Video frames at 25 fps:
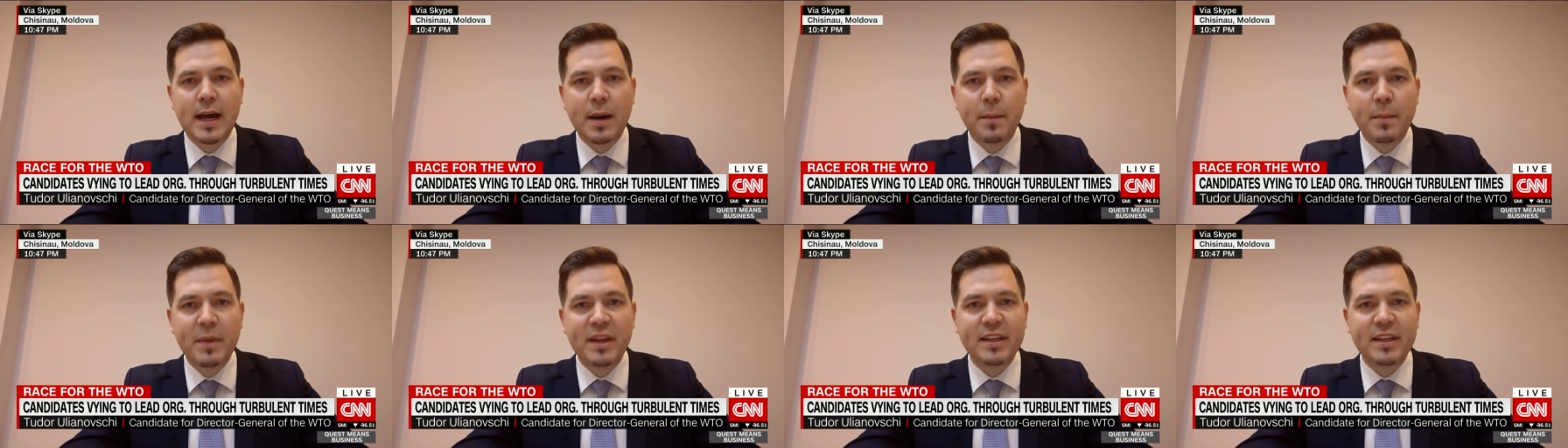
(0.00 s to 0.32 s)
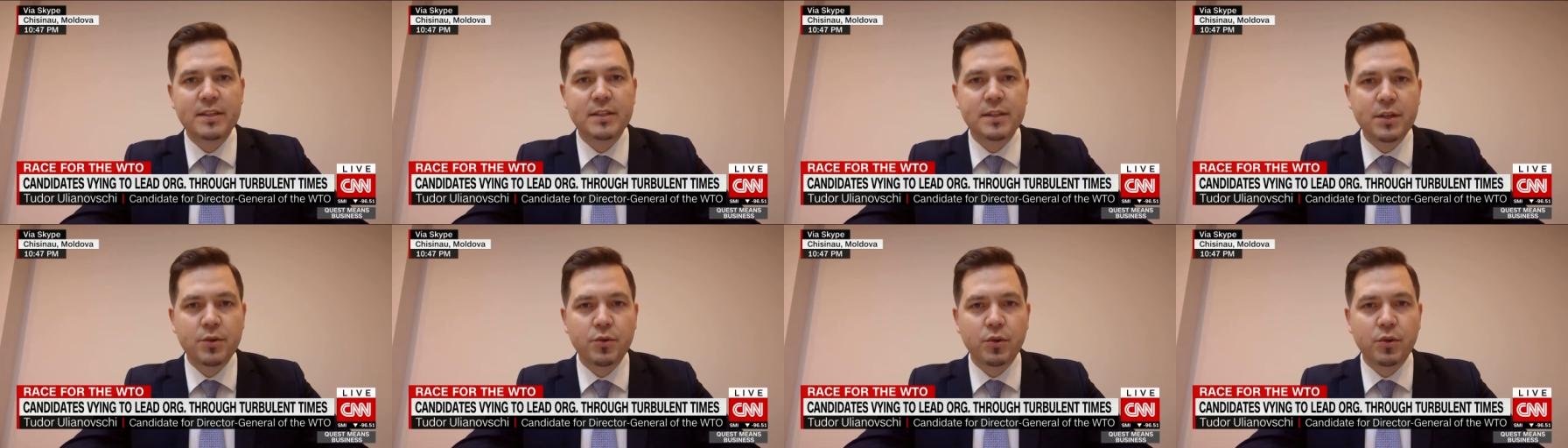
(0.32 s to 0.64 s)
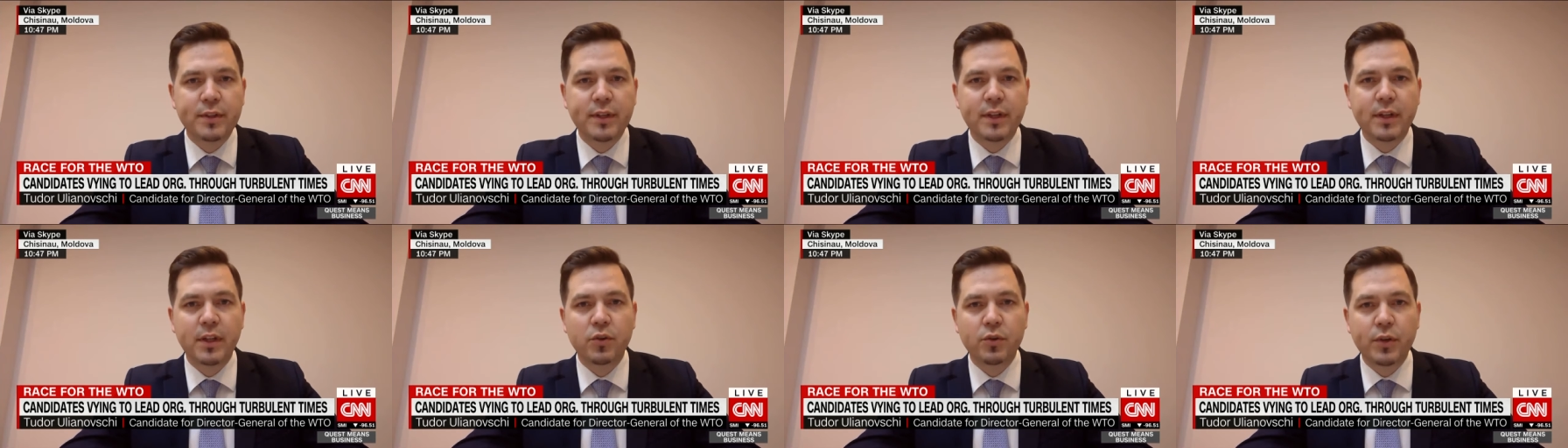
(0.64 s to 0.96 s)
ministerial
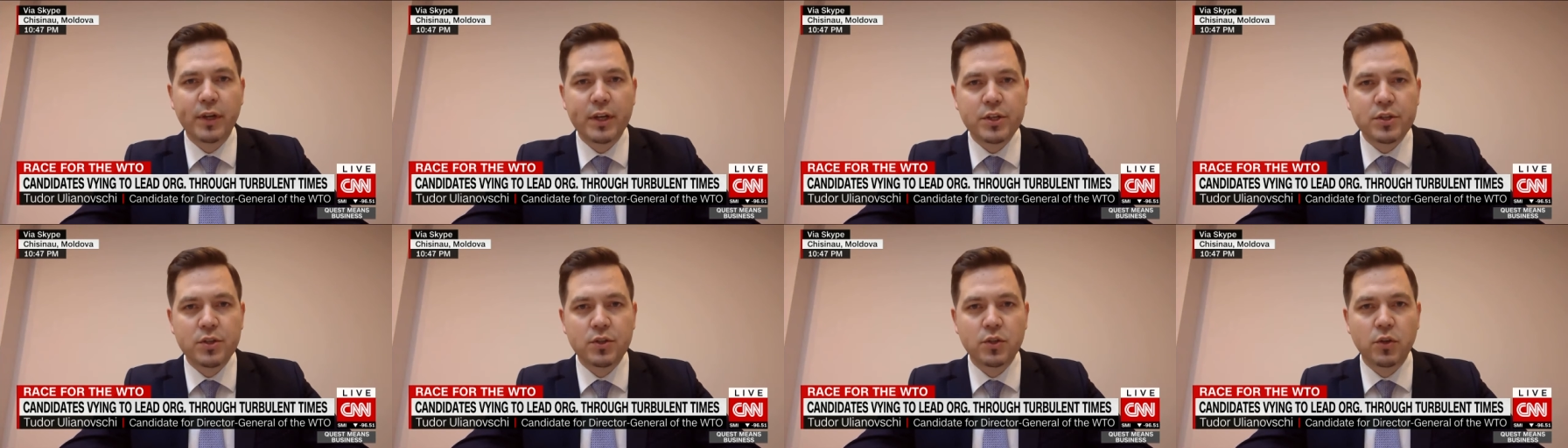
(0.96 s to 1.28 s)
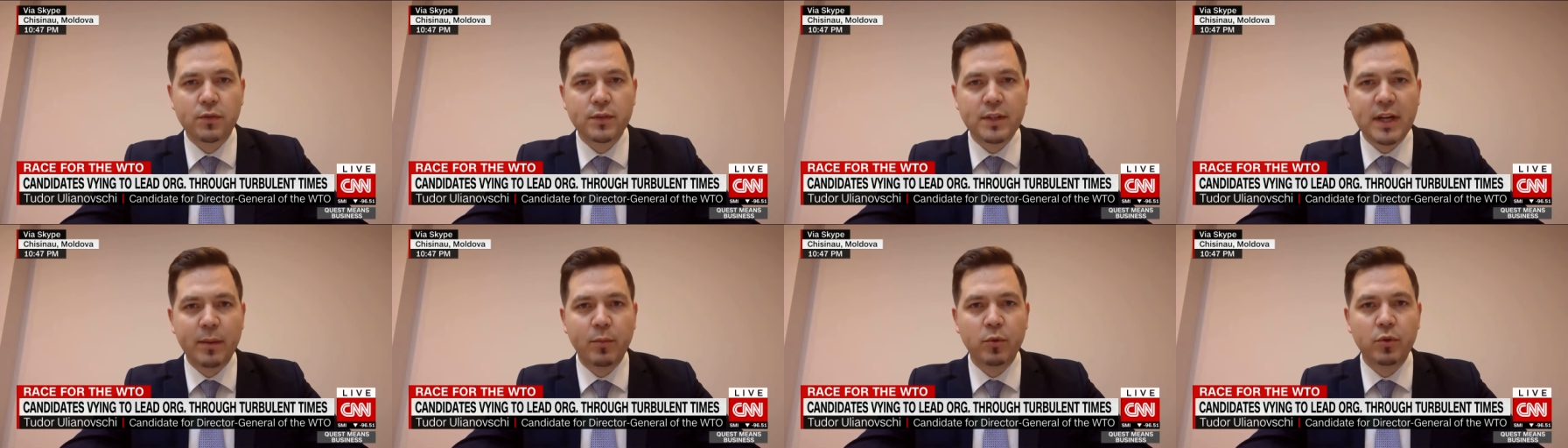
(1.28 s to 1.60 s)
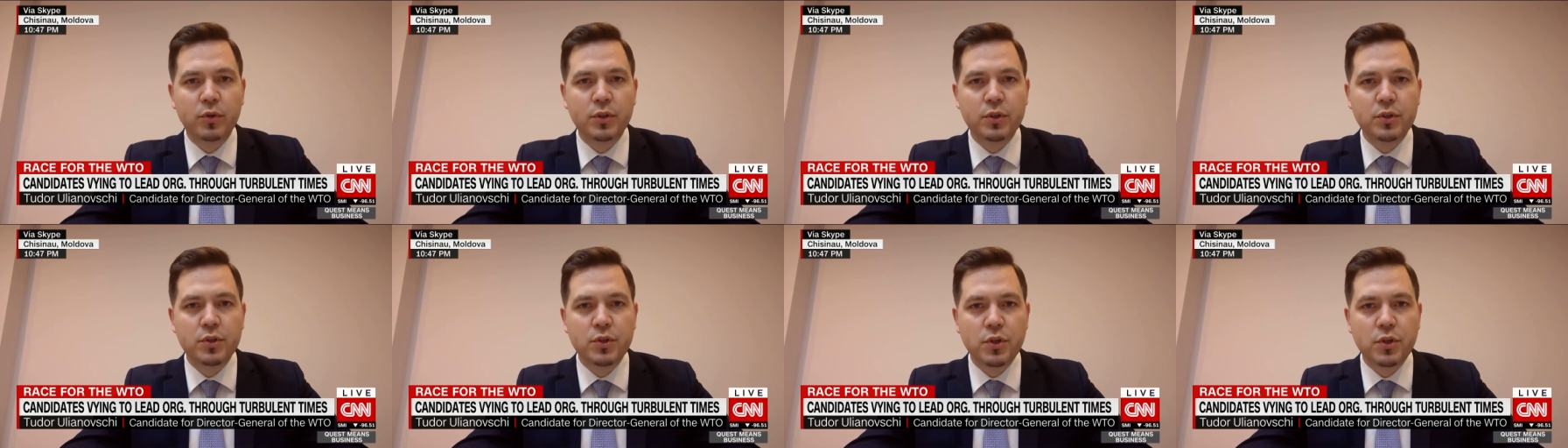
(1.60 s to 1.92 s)
declaration of
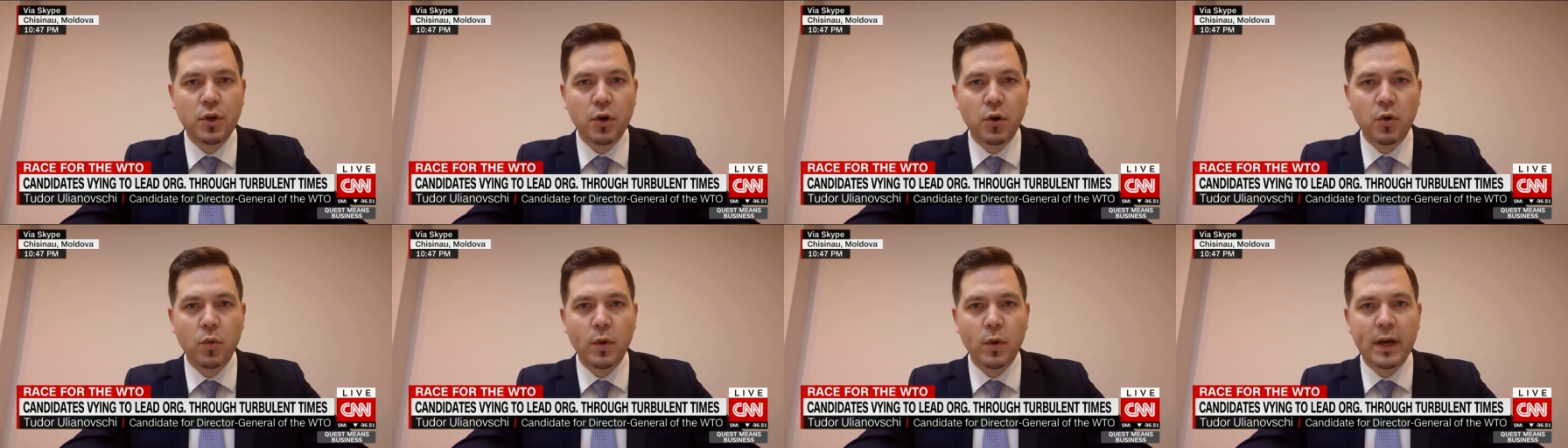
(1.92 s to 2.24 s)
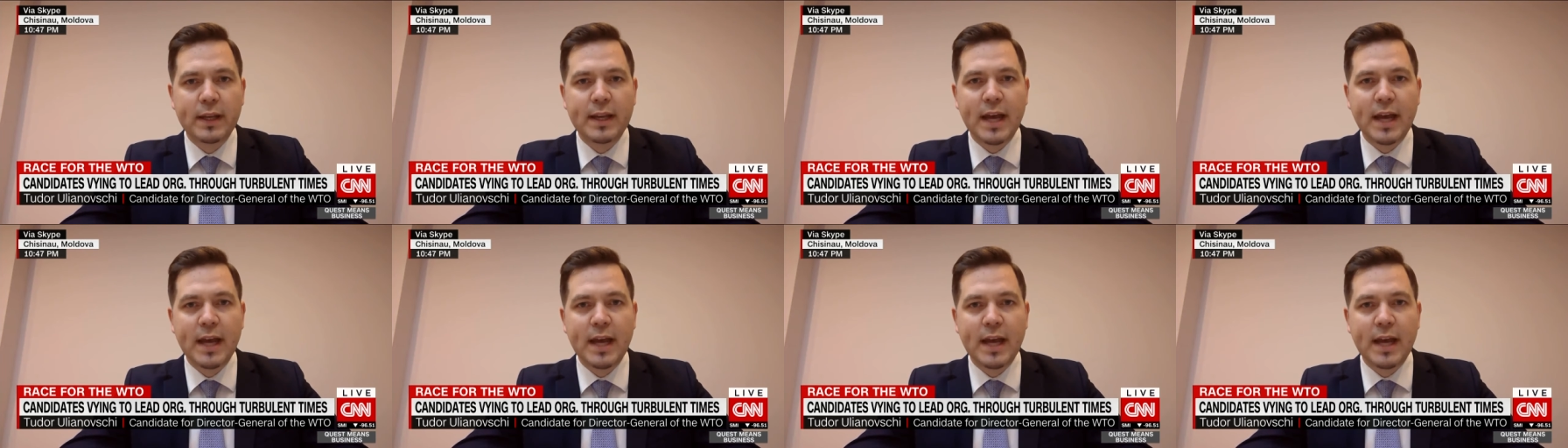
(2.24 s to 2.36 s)
WTO,